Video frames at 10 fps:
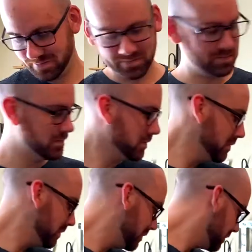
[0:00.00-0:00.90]

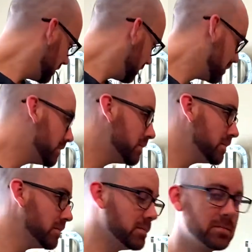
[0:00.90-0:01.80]

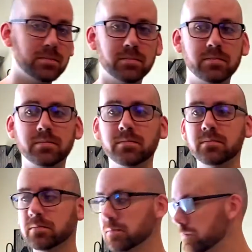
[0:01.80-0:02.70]

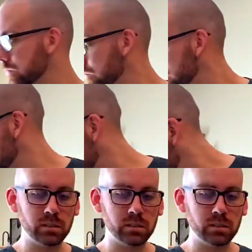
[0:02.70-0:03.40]
No words are spoken by the person on screen.